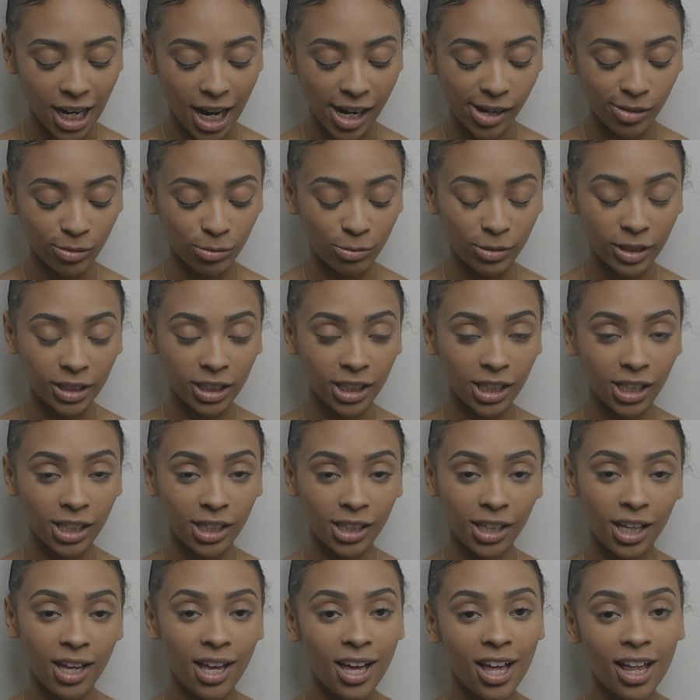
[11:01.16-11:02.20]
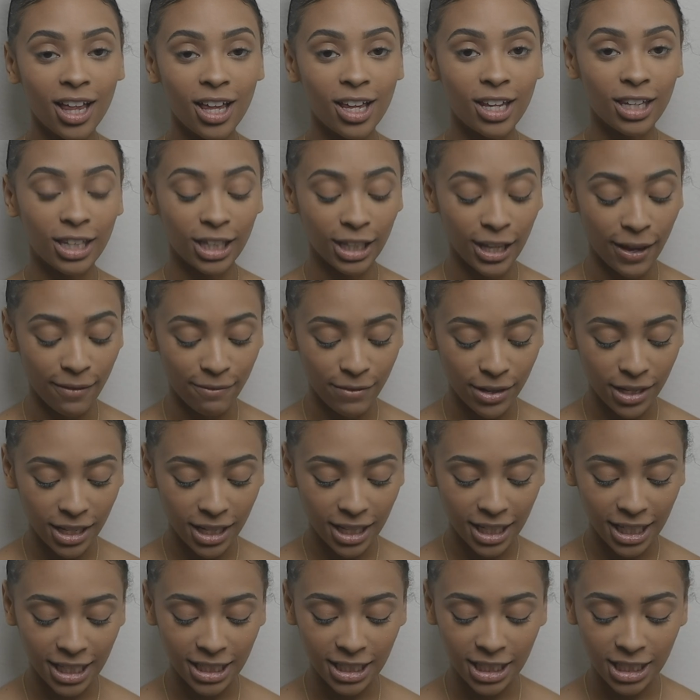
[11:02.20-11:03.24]
I really love
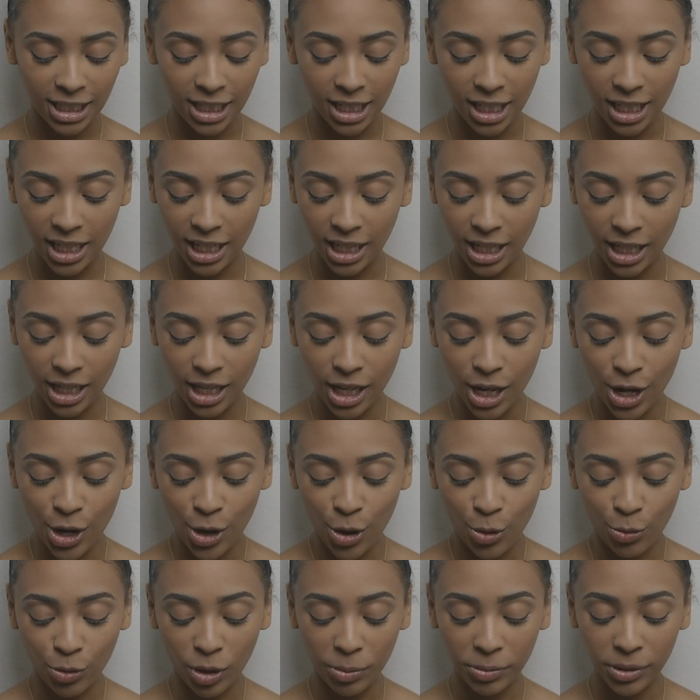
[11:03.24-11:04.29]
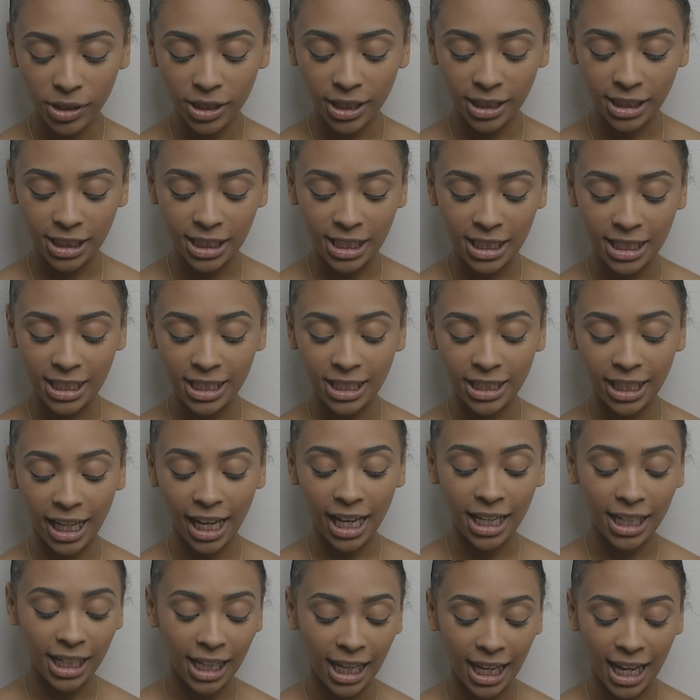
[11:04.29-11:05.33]
it. It's the Rimmel London
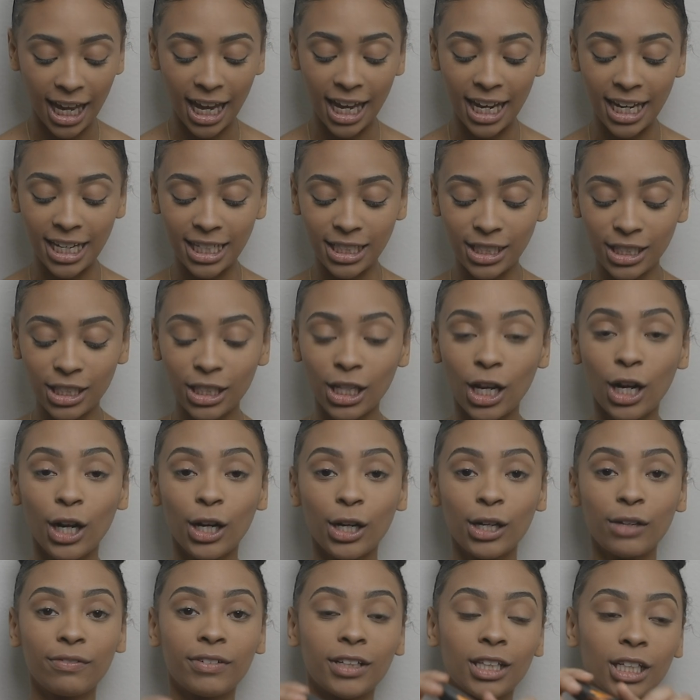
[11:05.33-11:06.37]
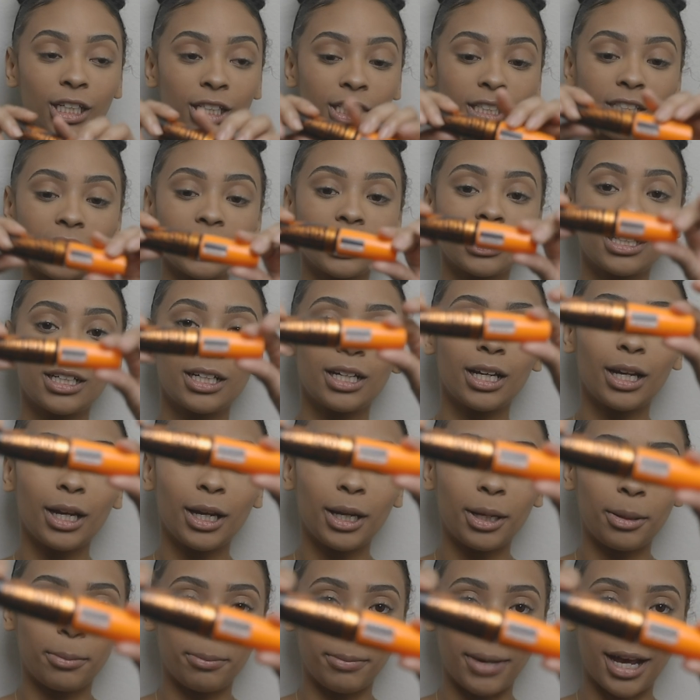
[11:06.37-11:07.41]
Scandaleyes Curvature
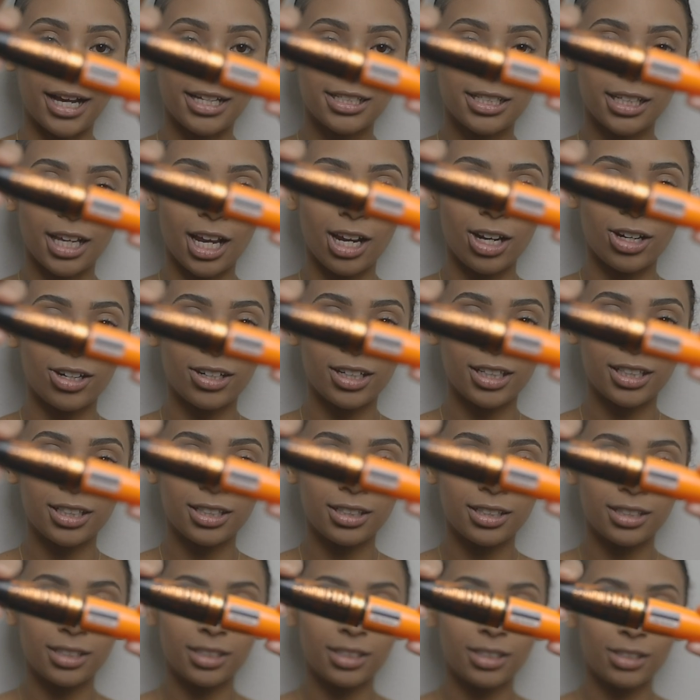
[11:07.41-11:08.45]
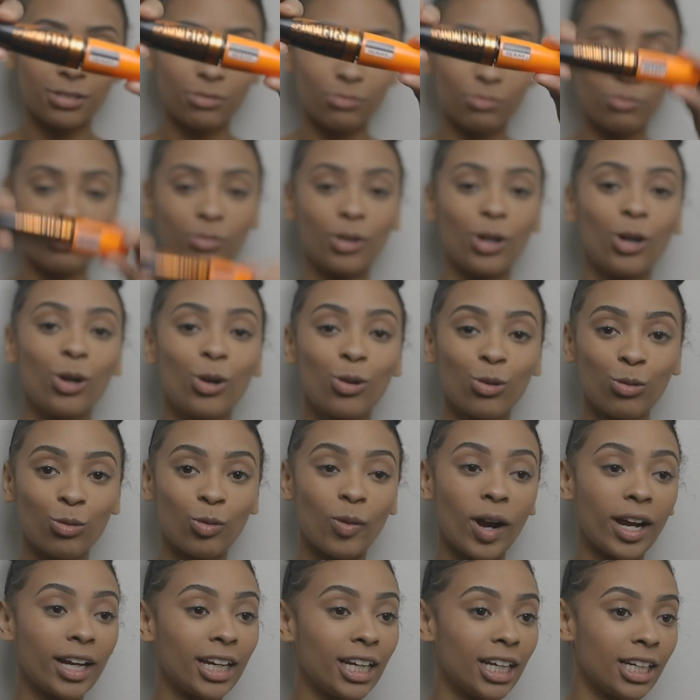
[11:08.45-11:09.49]
Mascara
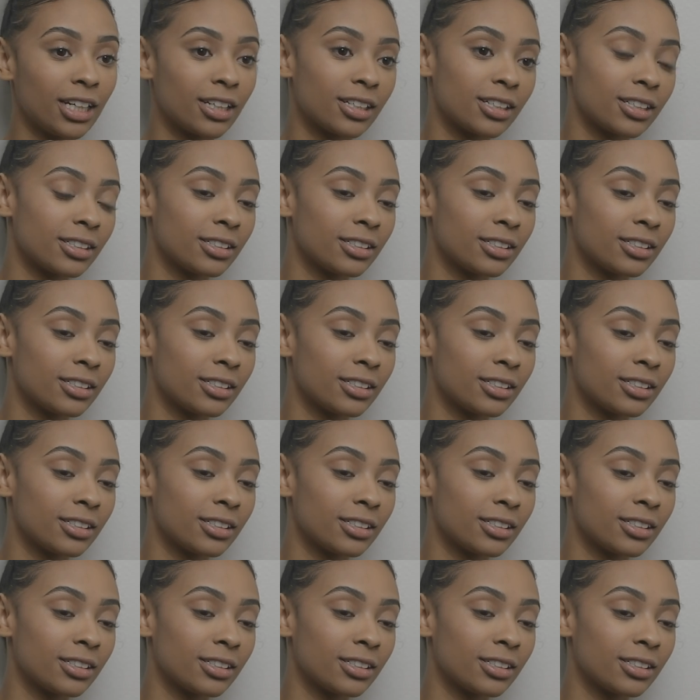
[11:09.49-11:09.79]
right here.